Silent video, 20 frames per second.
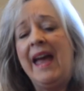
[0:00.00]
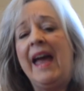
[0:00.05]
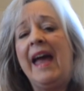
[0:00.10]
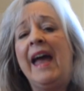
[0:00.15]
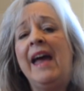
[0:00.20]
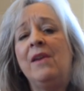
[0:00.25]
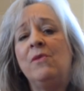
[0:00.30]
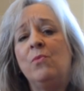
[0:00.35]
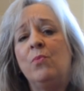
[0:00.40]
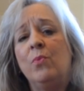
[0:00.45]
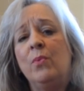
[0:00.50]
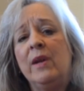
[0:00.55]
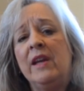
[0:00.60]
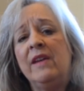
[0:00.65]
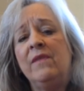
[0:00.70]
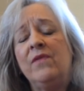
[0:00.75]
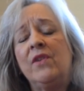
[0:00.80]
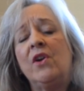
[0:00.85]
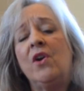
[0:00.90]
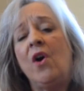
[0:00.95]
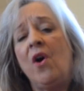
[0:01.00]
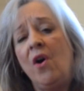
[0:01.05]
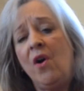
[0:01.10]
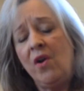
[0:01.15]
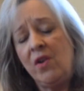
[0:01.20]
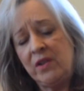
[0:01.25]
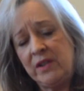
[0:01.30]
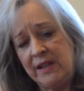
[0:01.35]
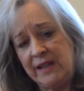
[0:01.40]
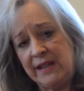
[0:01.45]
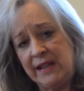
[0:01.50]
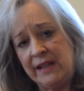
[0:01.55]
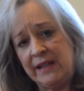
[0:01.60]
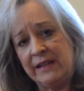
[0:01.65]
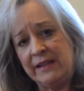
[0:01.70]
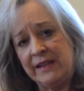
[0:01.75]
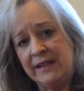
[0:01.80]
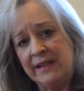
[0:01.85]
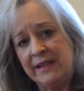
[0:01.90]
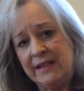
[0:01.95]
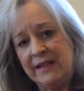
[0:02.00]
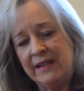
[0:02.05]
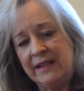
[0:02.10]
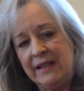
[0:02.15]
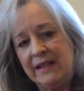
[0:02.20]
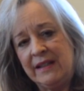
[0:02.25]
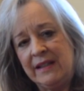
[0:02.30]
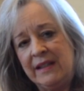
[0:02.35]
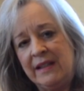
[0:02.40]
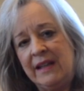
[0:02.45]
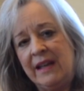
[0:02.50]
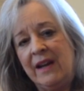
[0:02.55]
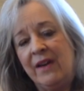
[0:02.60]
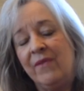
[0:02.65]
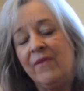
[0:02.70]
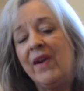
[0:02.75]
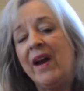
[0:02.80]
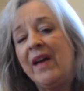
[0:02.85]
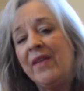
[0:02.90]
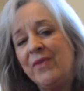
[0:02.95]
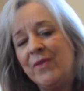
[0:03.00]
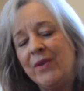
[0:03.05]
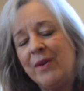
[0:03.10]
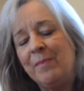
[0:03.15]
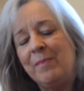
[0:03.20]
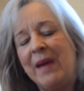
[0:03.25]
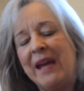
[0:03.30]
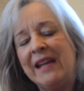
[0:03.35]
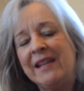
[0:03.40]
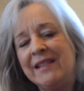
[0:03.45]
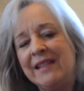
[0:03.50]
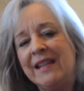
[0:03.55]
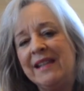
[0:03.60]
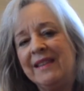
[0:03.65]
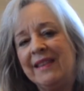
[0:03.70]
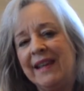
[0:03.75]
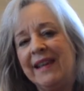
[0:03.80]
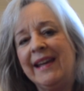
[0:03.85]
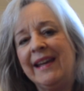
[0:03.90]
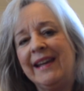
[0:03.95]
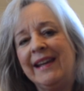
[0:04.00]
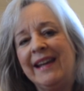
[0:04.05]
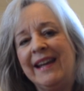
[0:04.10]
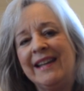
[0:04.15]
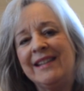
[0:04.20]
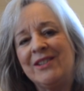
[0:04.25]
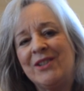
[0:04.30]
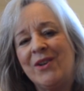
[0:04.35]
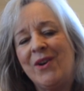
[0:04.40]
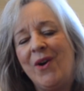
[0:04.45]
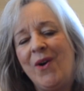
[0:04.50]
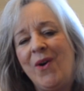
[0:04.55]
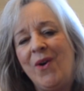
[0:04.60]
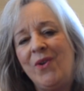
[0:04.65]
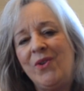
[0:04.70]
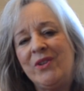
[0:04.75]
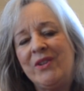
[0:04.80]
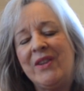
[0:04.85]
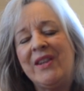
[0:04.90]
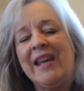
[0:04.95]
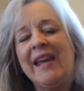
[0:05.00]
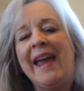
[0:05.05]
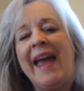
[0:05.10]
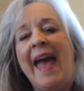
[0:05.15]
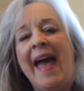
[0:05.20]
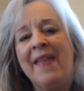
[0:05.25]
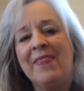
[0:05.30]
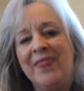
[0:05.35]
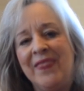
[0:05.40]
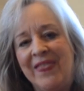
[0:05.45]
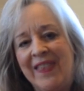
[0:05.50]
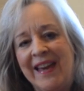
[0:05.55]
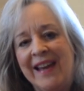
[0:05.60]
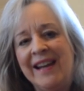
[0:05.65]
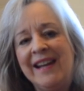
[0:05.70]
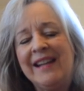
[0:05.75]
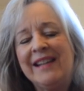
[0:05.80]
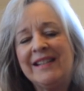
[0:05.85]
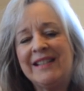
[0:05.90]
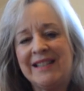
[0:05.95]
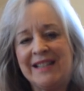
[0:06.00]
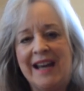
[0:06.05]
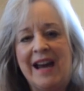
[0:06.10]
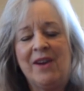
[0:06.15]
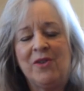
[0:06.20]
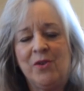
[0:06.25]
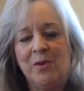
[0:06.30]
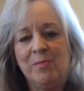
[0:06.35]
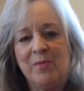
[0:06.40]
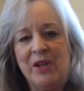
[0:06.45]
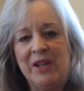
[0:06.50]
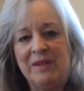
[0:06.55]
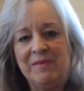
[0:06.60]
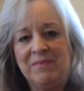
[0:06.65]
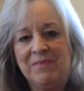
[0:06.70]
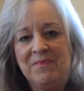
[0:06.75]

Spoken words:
And we've called it a rather amazing thing. It's called the Anesthetic Sacrament.